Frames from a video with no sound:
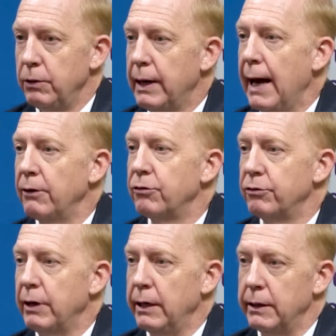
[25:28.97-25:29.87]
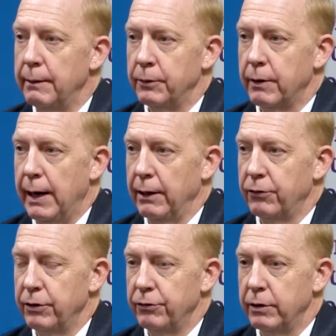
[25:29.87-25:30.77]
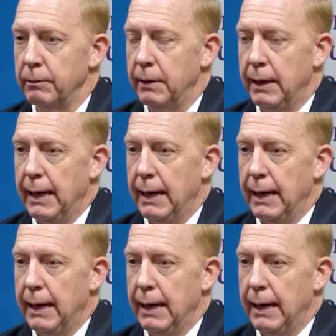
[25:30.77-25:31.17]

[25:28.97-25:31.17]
can't sustain a democratic system.